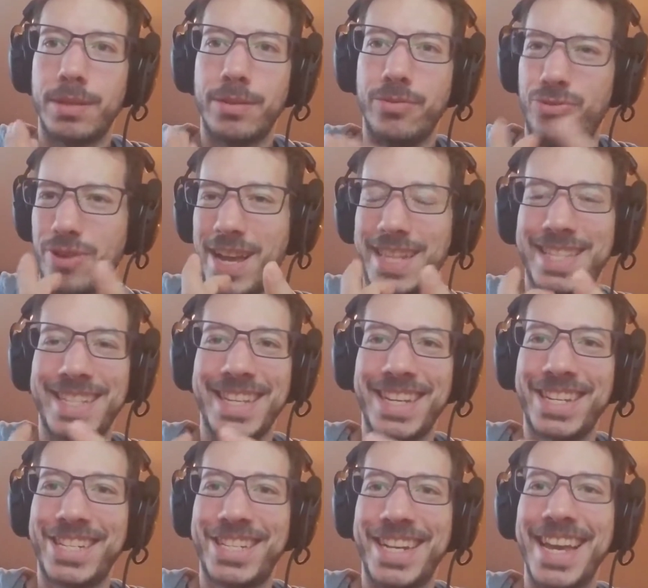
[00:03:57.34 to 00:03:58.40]
dried
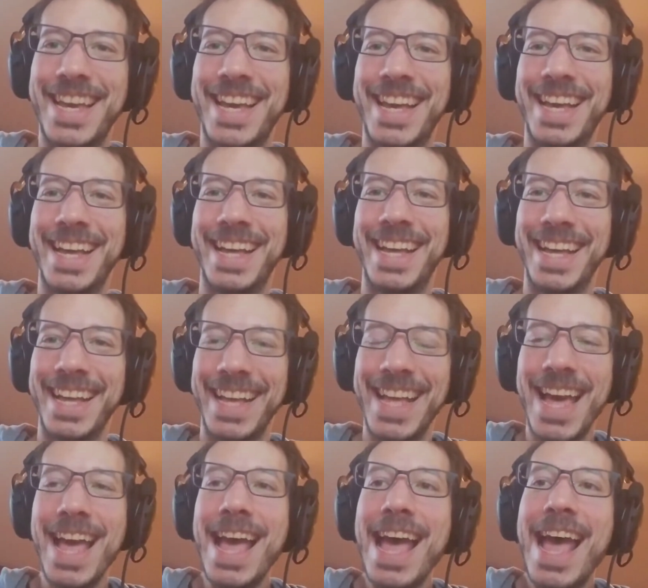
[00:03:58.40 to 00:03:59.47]
sludge.
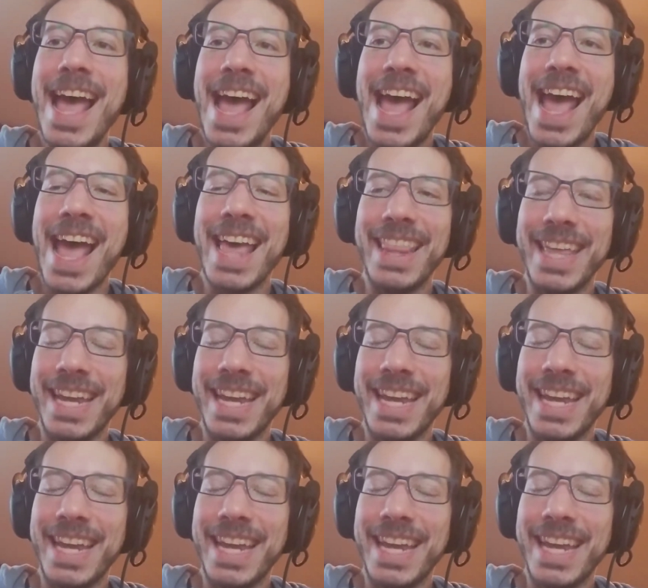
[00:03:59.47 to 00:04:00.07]
And